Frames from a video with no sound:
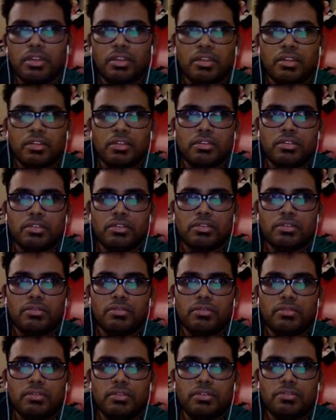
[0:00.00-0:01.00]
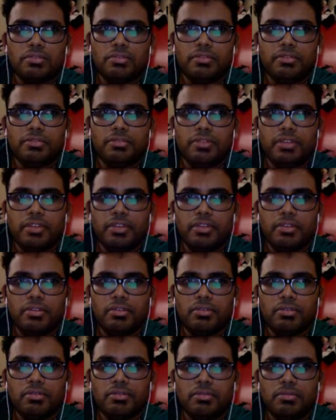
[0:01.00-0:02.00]
so if when
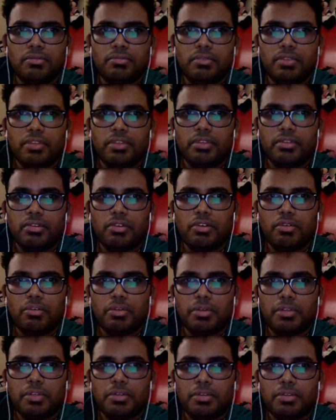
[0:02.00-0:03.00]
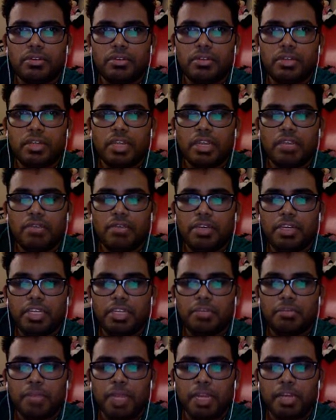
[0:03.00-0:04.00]
you open your AVD
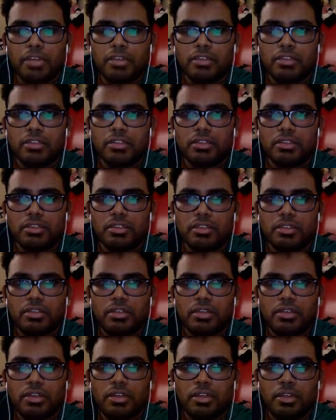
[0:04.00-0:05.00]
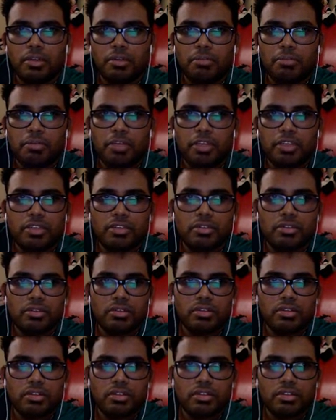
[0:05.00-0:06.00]
manager, make
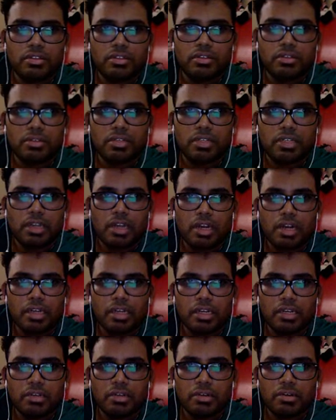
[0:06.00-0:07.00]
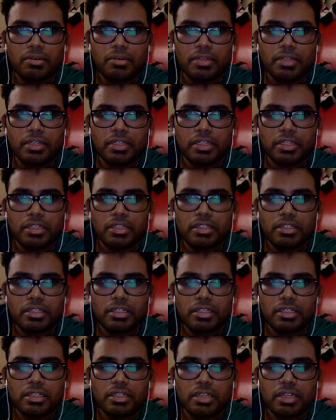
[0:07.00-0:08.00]
sure your target over here,
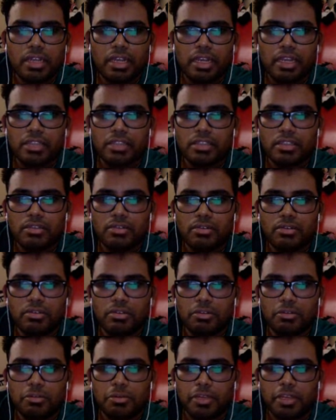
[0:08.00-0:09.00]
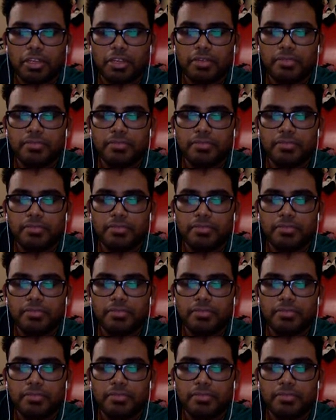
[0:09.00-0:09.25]
it has the Google Play.